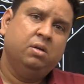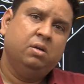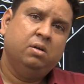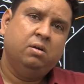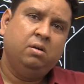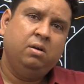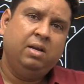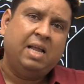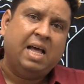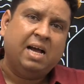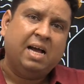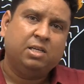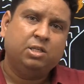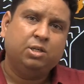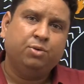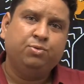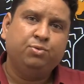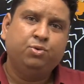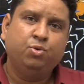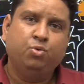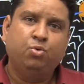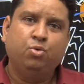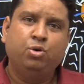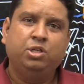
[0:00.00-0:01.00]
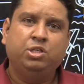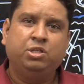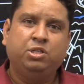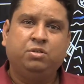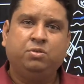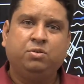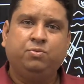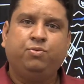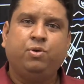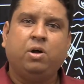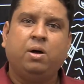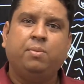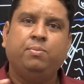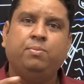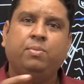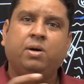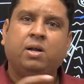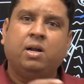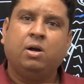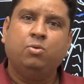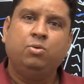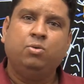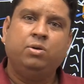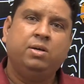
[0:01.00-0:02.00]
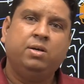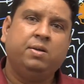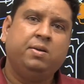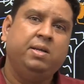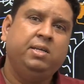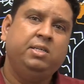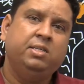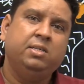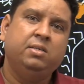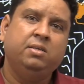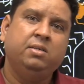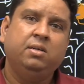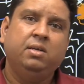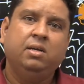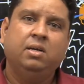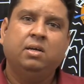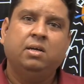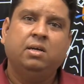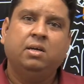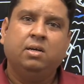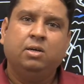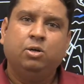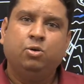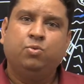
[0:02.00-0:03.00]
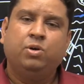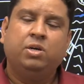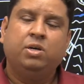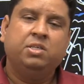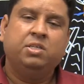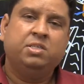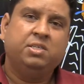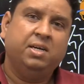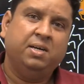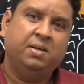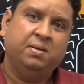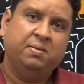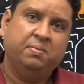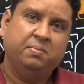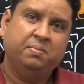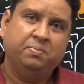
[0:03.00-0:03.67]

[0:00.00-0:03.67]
lakhs of tourists from around the region towards it.